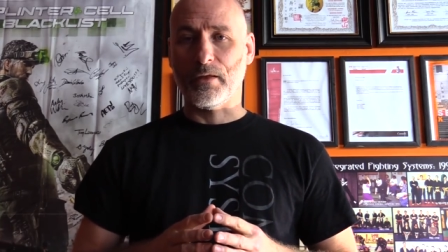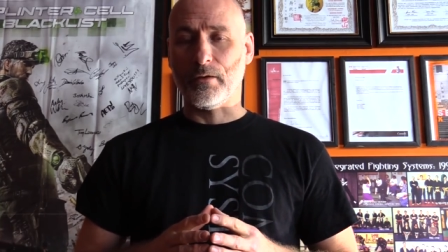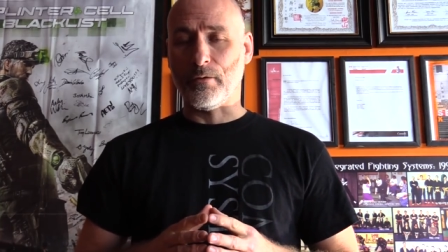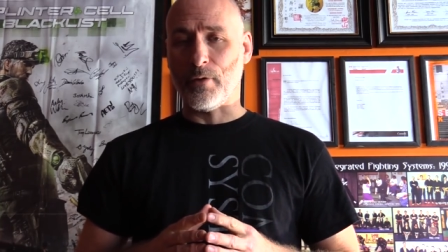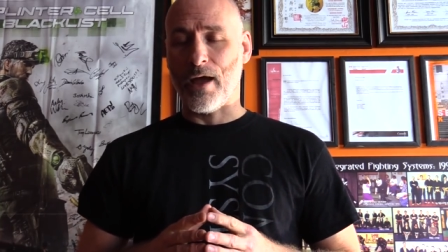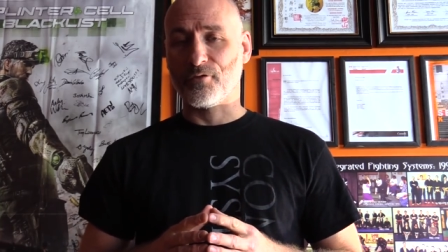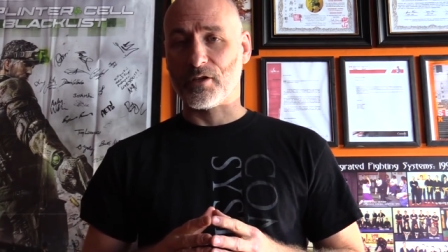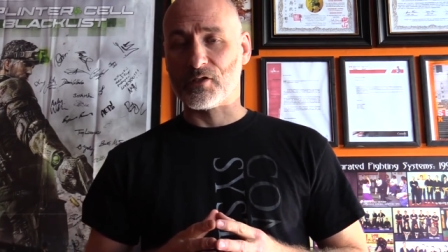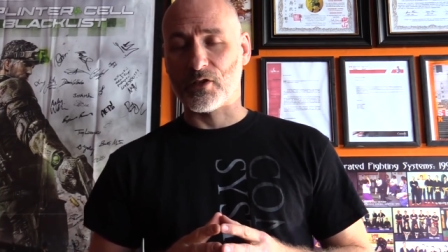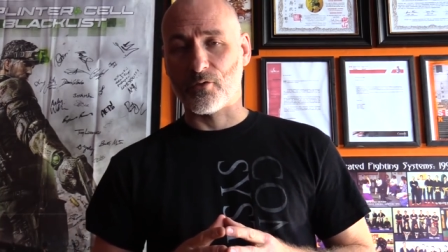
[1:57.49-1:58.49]
We have to
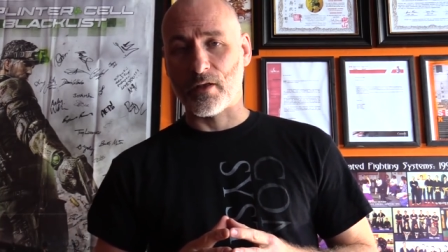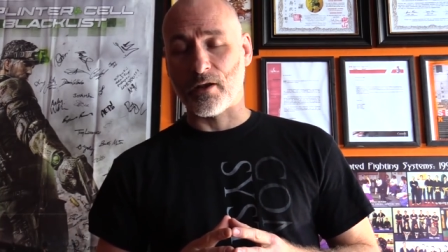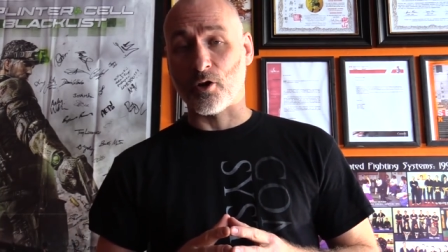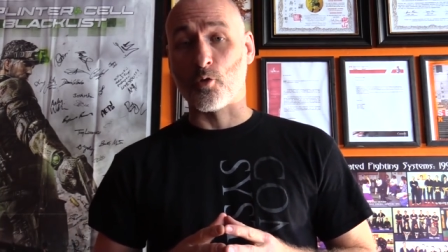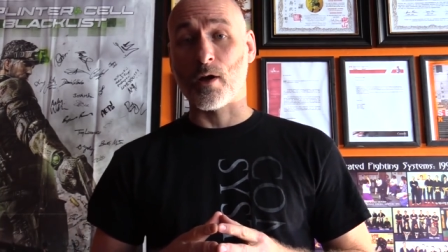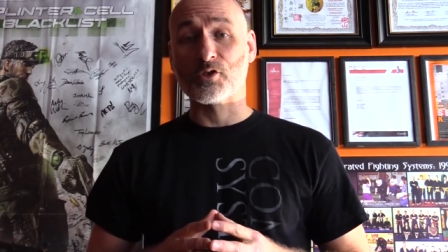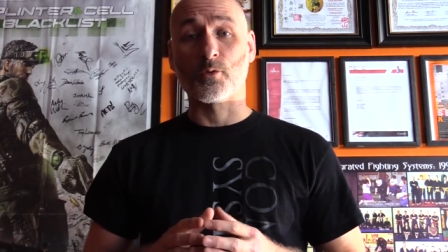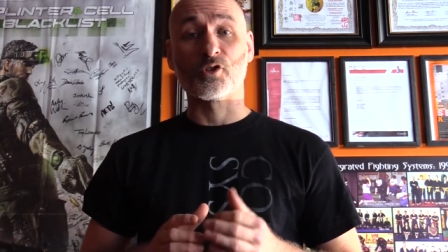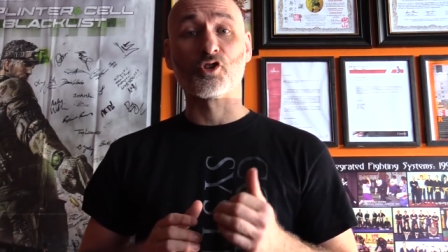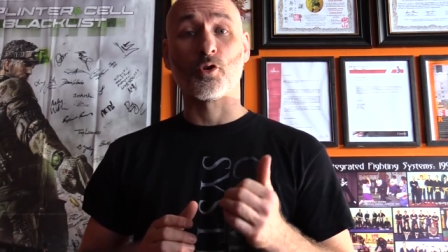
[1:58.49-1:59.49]
consider that an
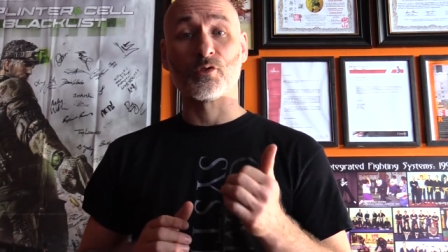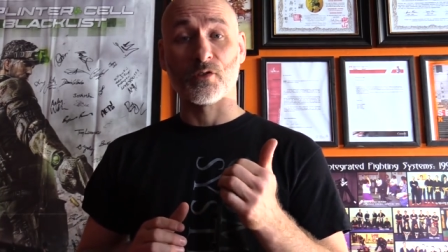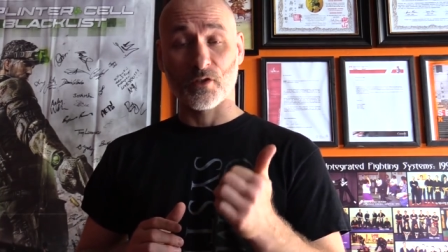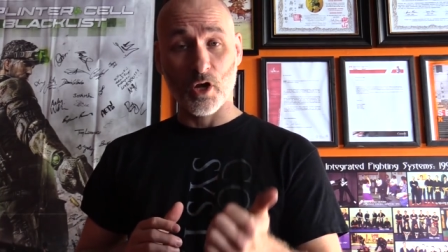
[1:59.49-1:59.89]
aggressor has chosen the